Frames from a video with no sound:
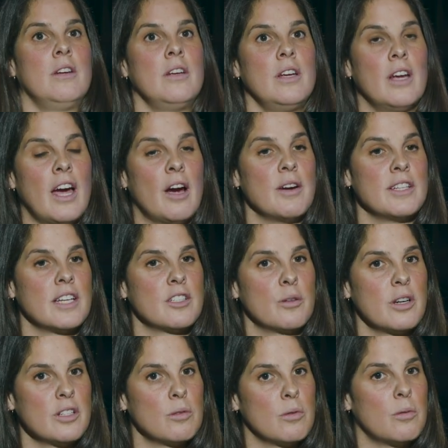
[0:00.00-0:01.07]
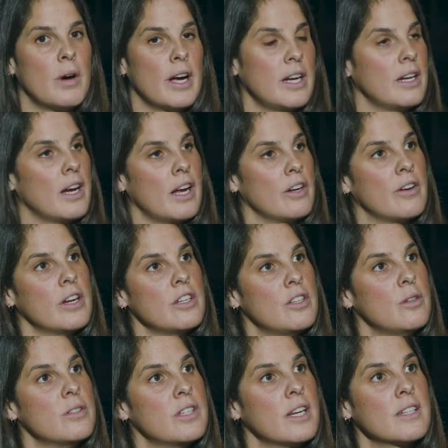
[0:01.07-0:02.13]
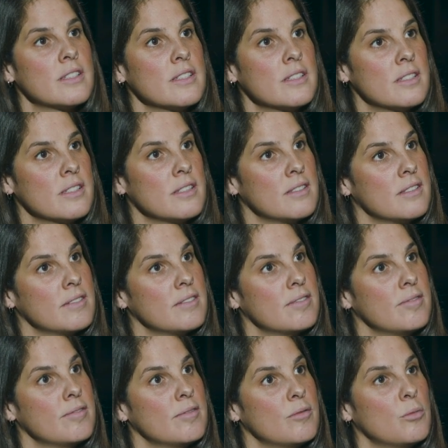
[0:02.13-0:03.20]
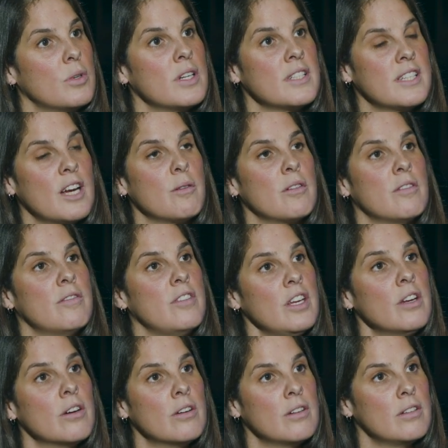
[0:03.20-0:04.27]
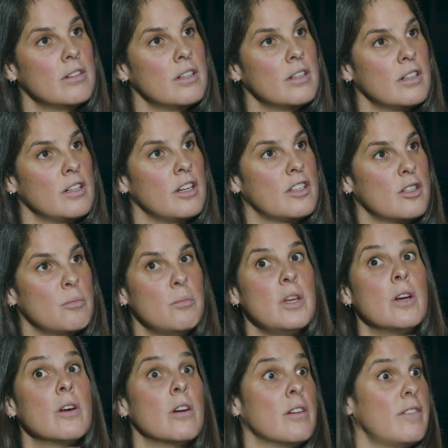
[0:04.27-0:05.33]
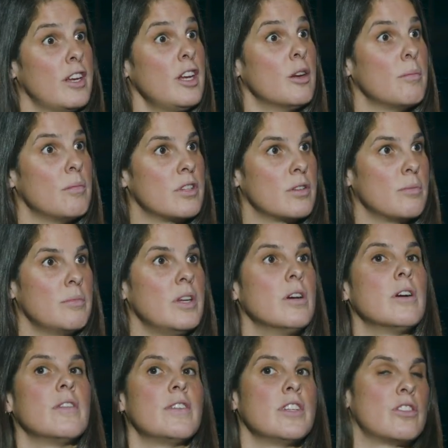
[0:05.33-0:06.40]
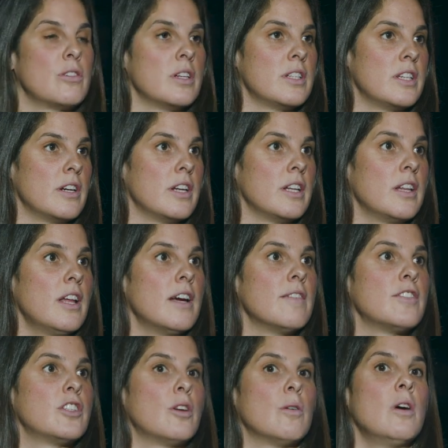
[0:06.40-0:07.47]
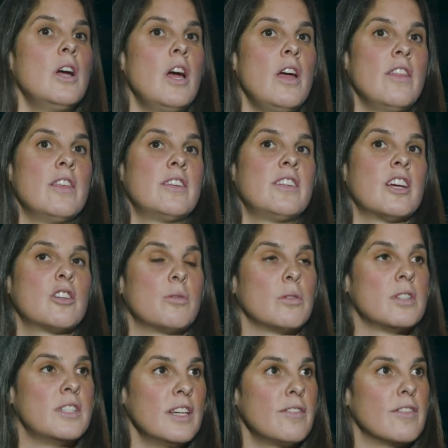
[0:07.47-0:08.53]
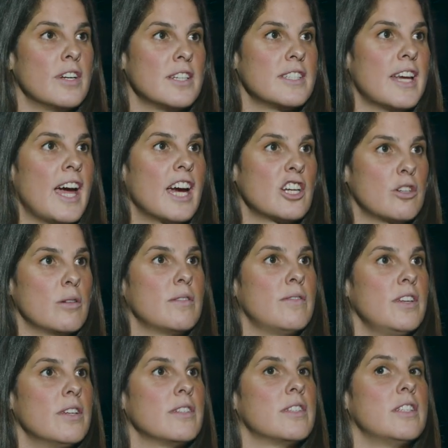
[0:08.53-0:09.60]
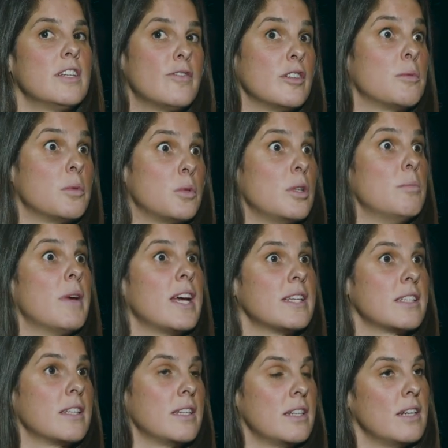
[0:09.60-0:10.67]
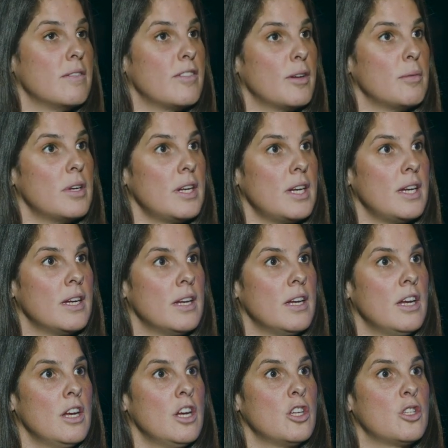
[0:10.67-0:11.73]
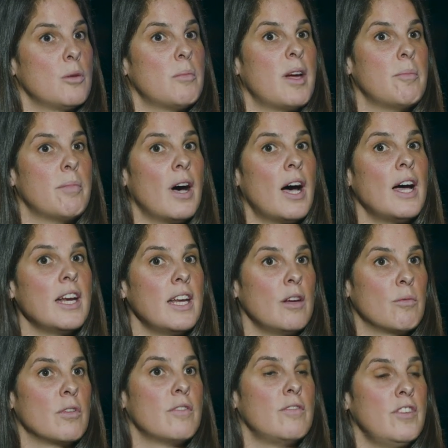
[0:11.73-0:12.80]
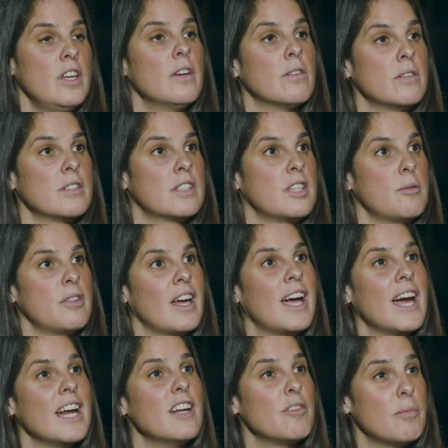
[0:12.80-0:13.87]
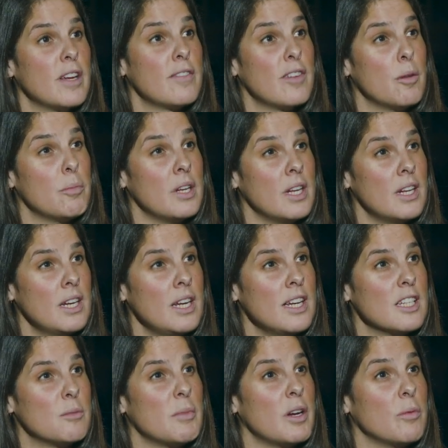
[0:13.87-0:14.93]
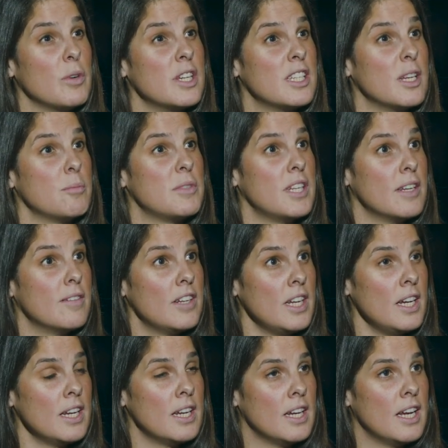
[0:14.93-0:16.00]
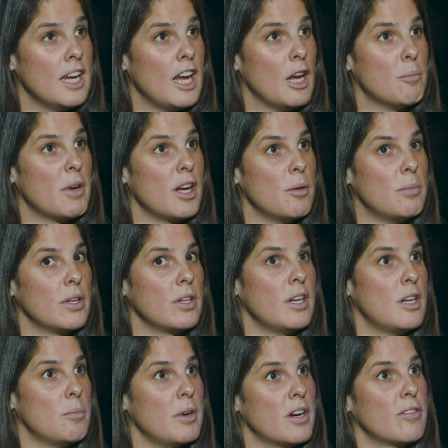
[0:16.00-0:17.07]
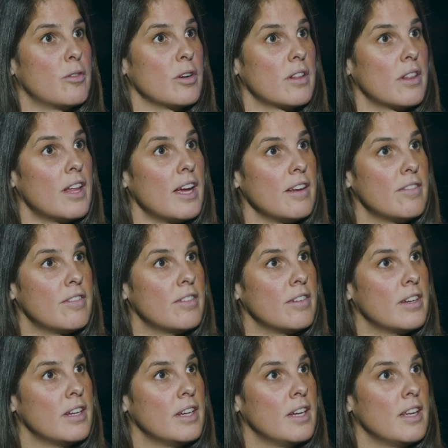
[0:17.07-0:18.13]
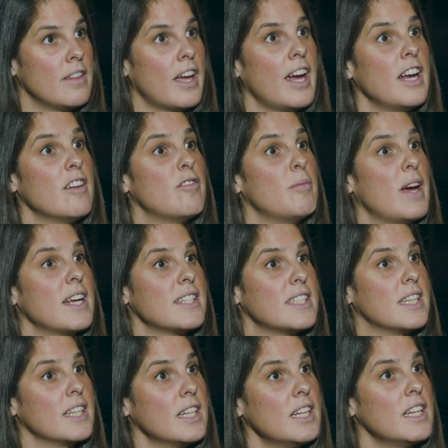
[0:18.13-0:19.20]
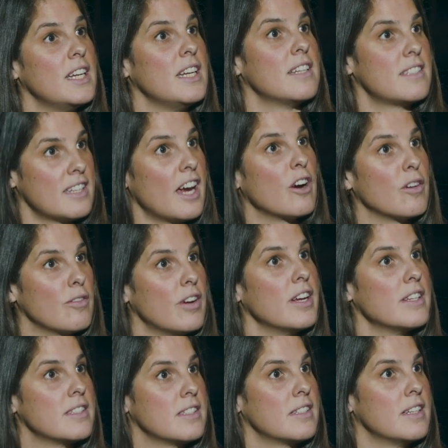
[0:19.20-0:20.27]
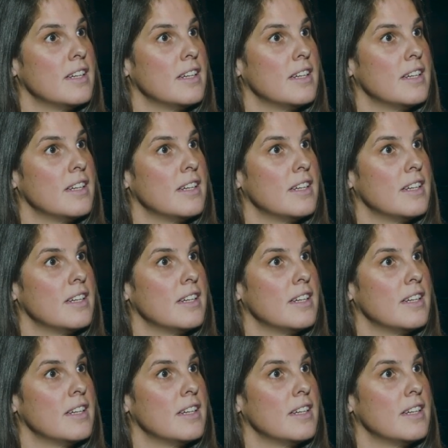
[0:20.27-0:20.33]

I always ask the question, well, why did God create two sexes? What does that reveal? It's a mirror of Him. It's a mirror of His Trinitarian love. So the sexual difference actually reveals the difference between masculinity and femininity. So my body reveals that the height of my femininity is my receptivity and my ability to bear forth life. The height of masculinity is sacrifice.